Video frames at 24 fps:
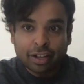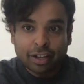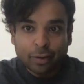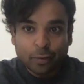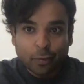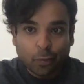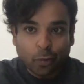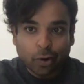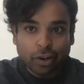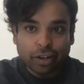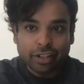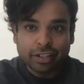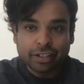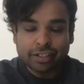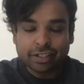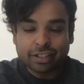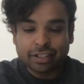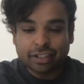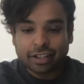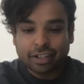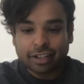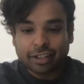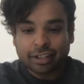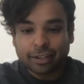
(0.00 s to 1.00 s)
what is
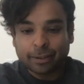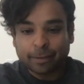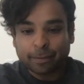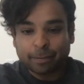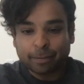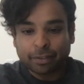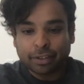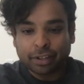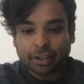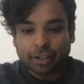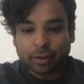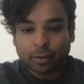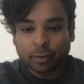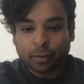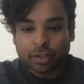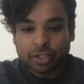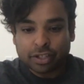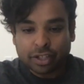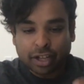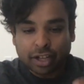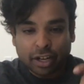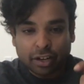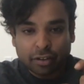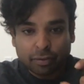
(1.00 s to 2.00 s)
the you know which
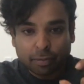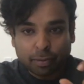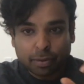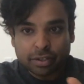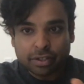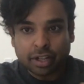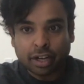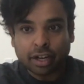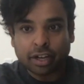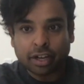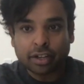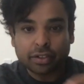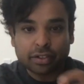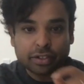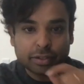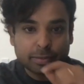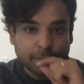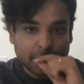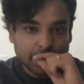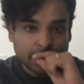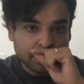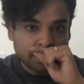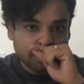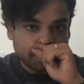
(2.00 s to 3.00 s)
kind of personality you
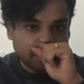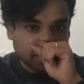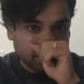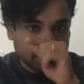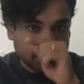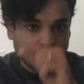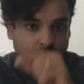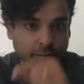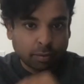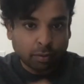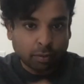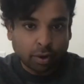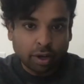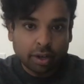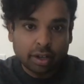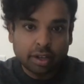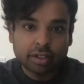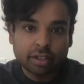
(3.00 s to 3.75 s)
specifically want.